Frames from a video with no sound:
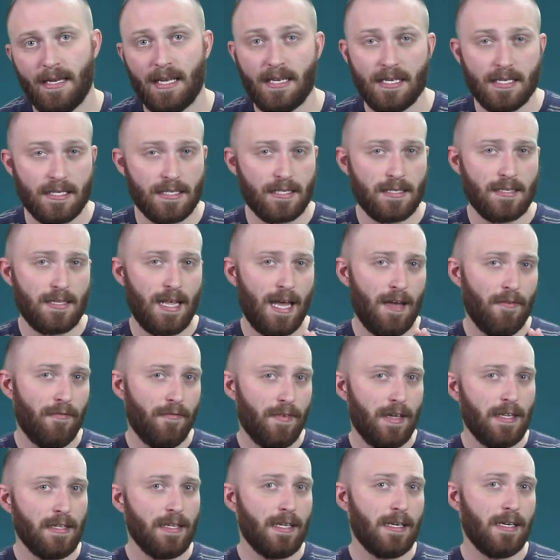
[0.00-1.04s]
And is that
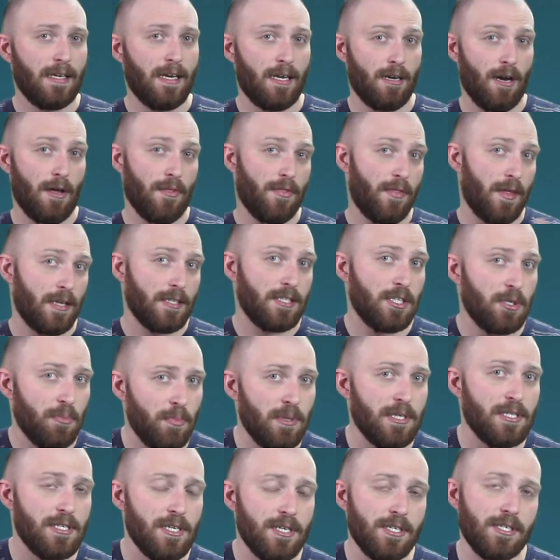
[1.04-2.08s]
feeling an authentic
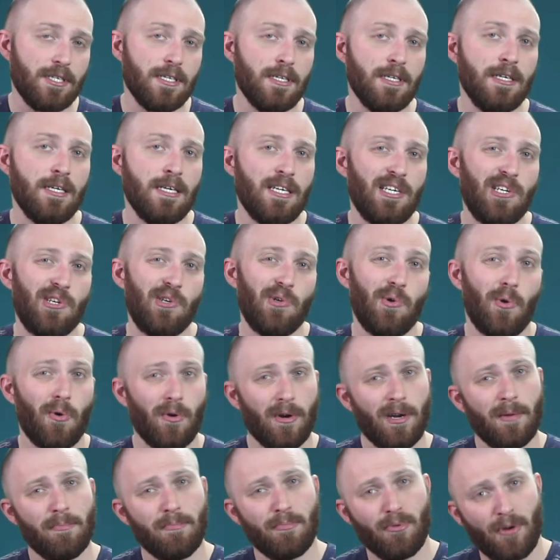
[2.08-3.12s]
position
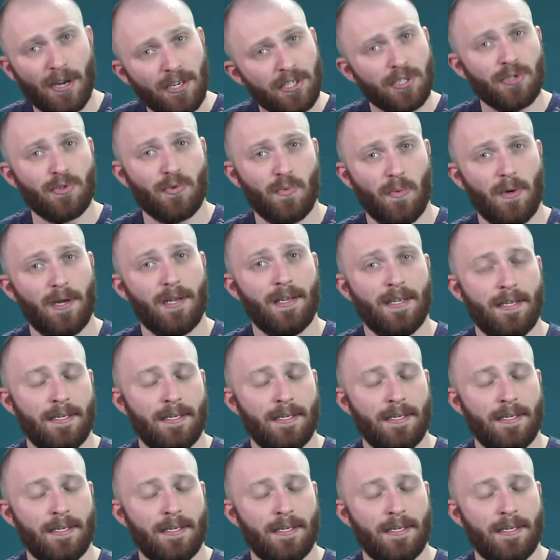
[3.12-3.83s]
or a pressured one?